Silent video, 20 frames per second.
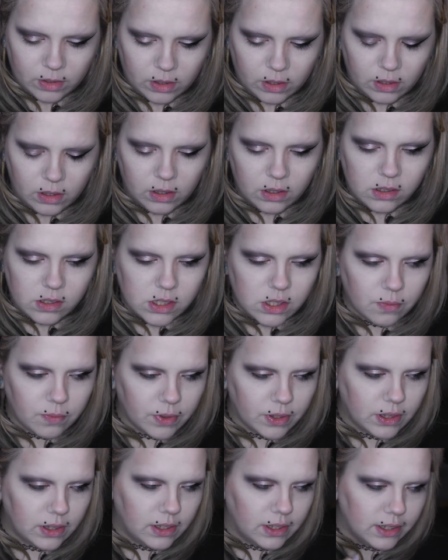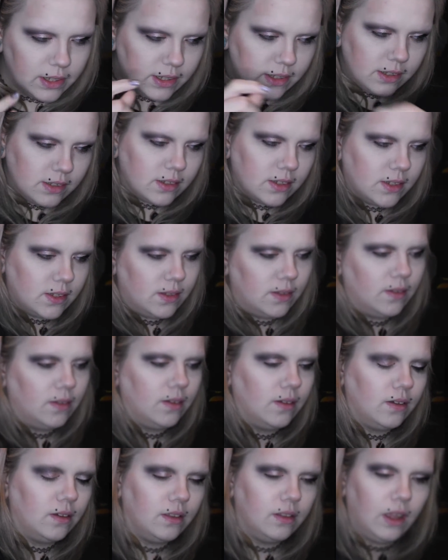So for this
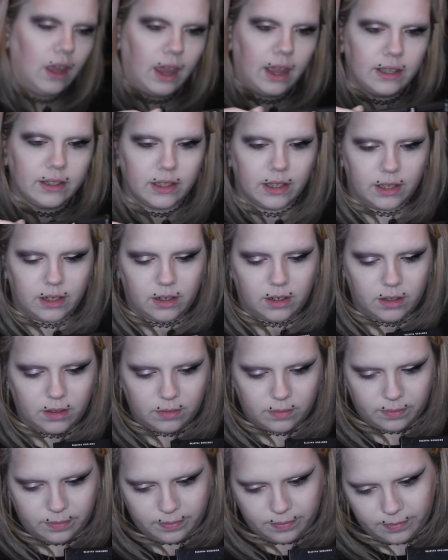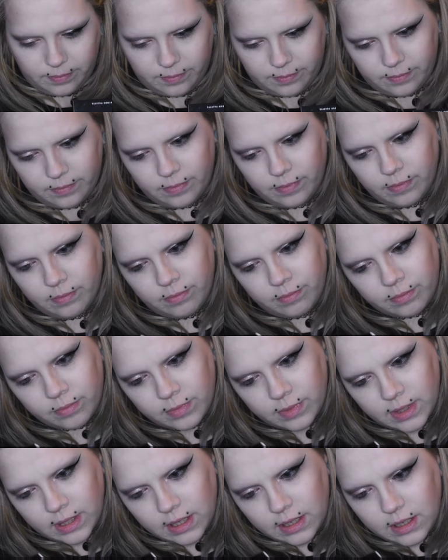eyeliner,
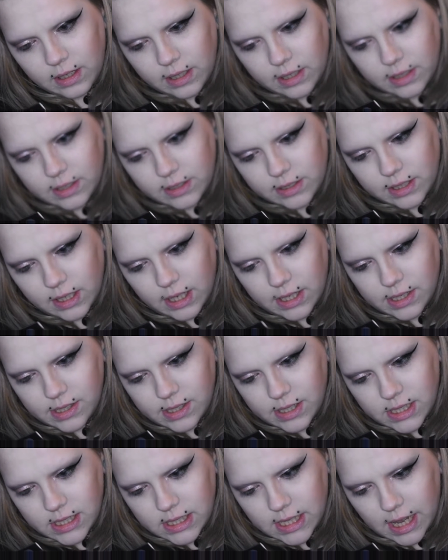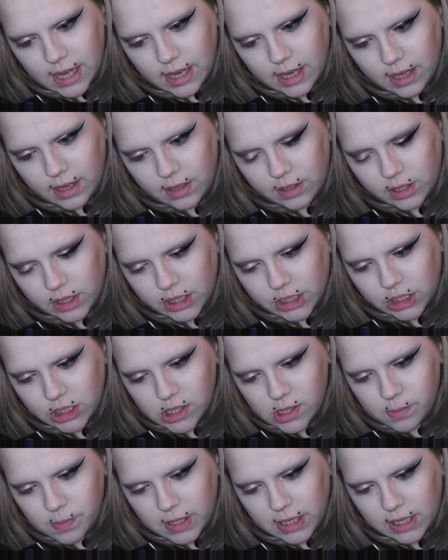it does say directions
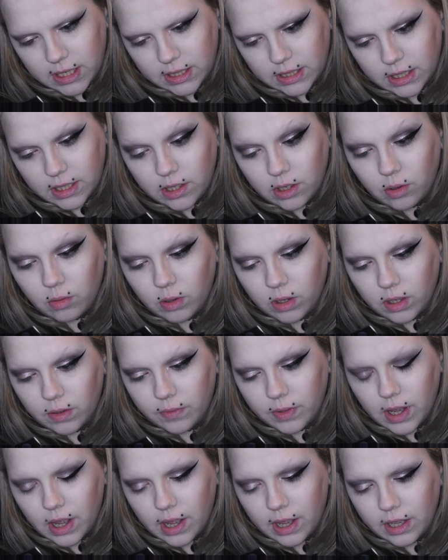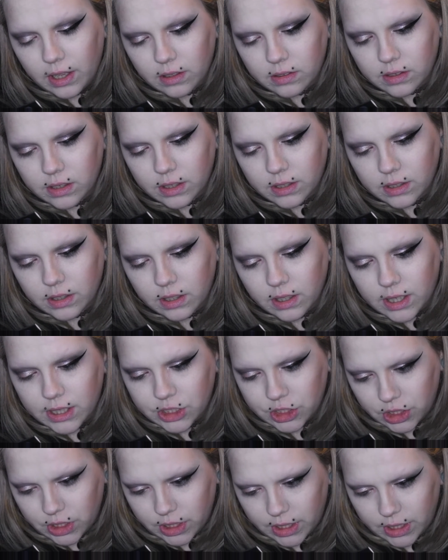begin at the inner corner of your eye along the lash
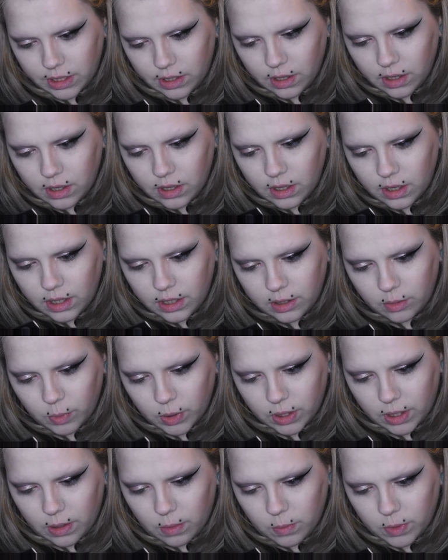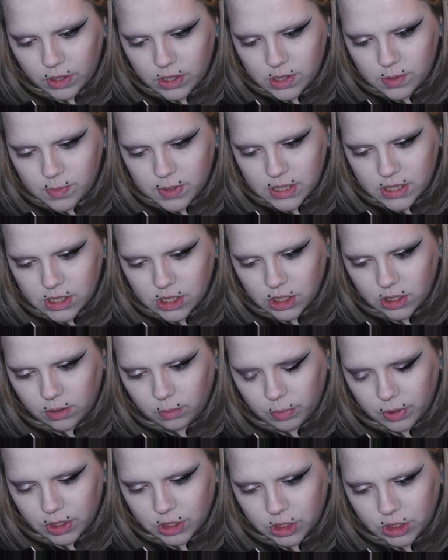line and work outwards. Position the brush
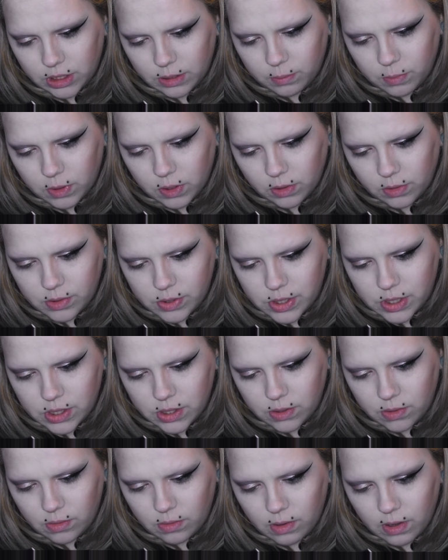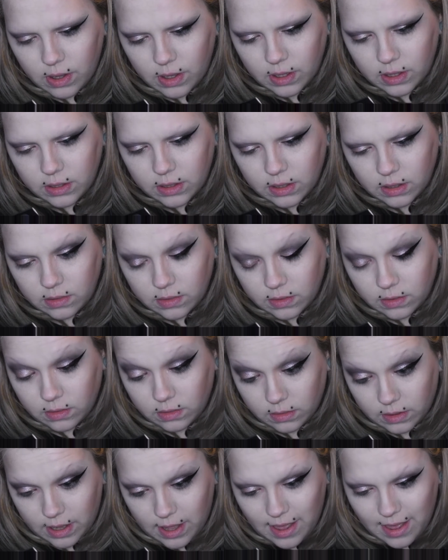tip close to the
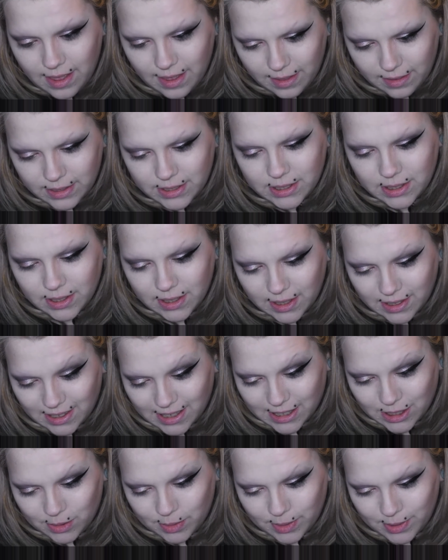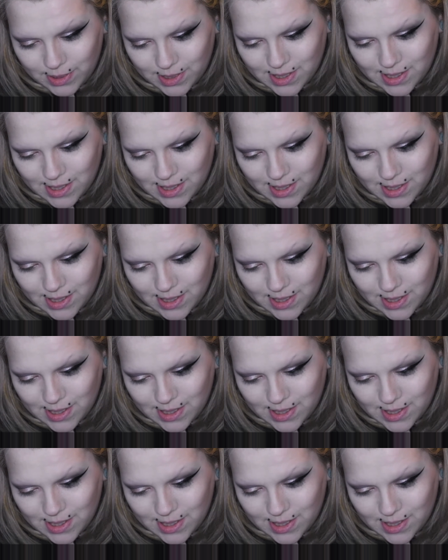to the lash roots,